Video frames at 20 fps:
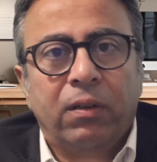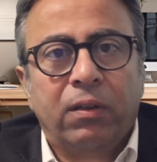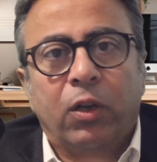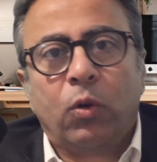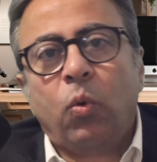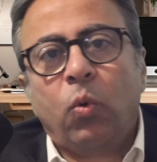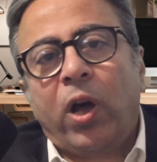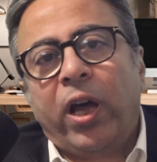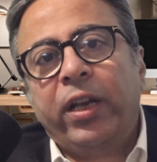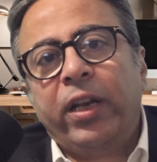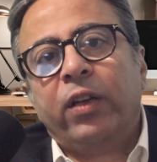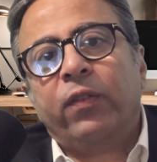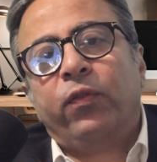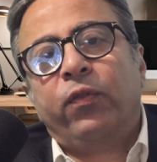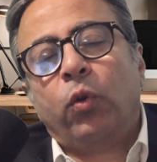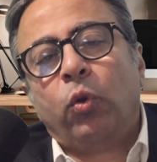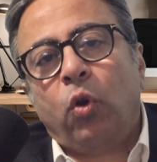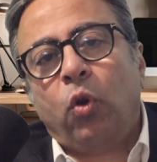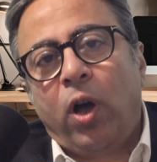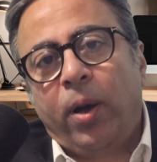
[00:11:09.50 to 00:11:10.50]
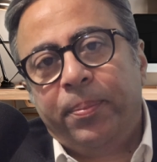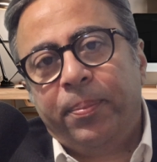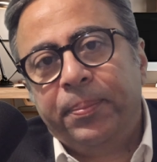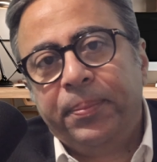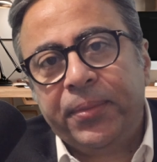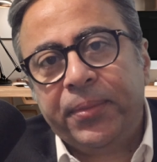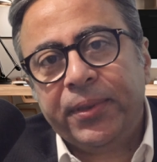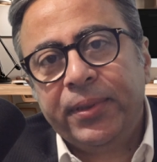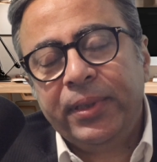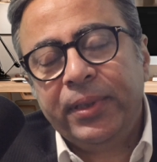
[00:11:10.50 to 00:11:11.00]
requiring follow-up.
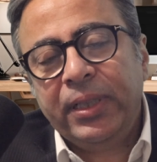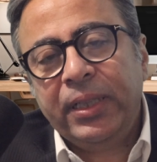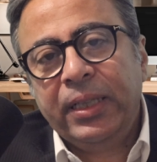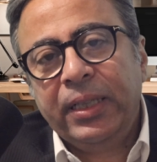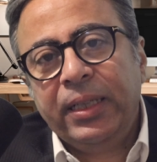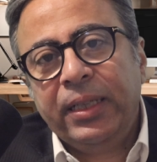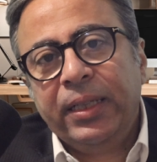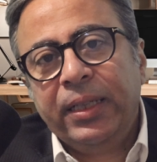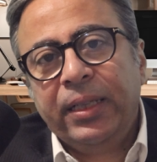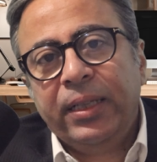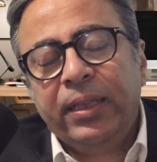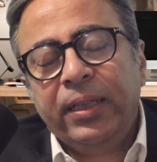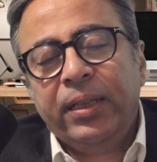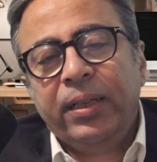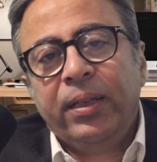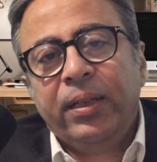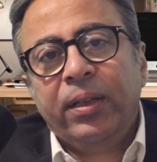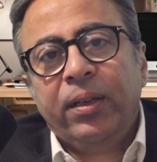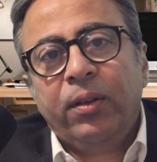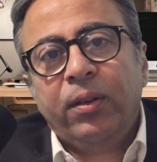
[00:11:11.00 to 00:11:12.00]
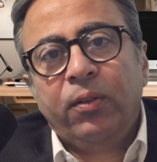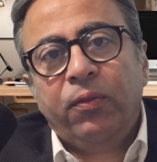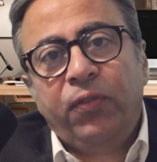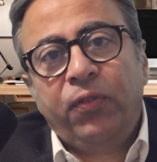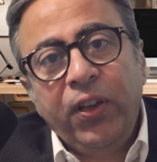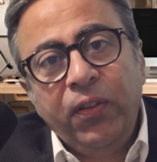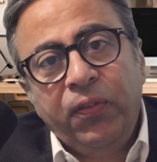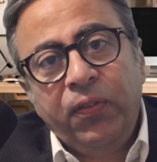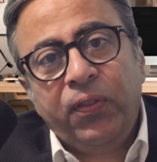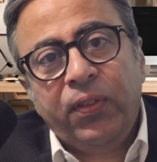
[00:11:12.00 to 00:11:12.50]

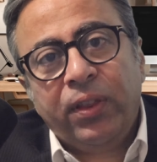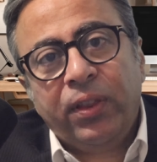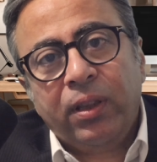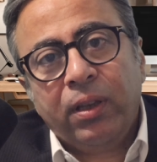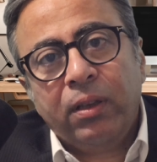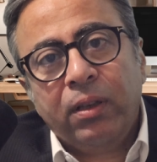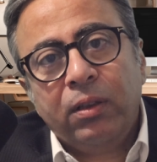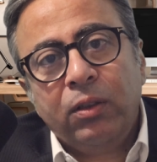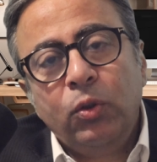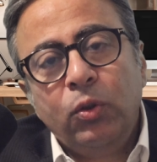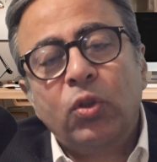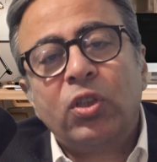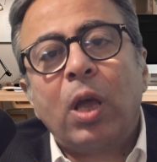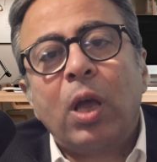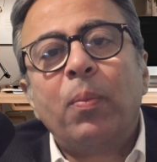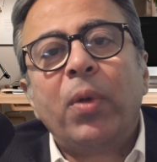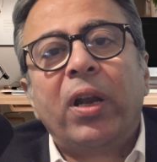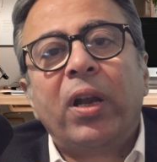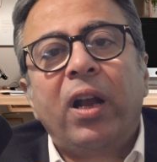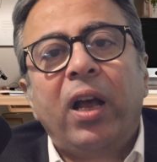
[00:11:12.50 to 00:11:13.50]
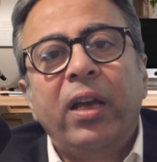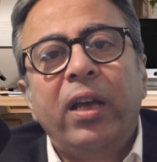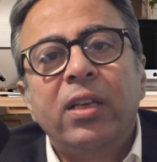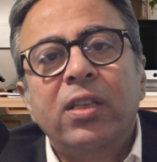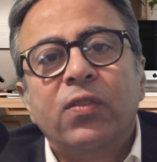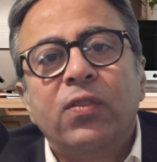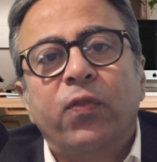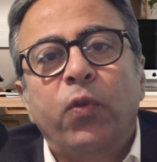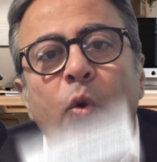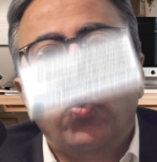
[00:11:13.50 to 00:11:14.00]
Fifth, you
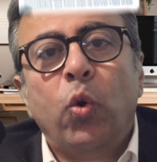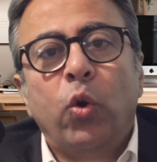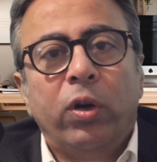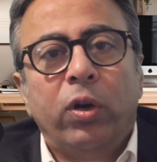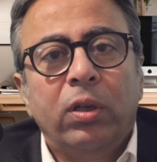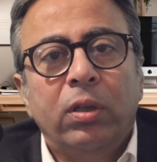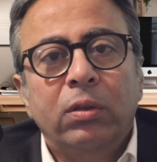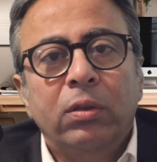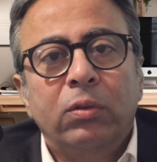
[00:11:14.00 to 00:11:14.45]
summarize for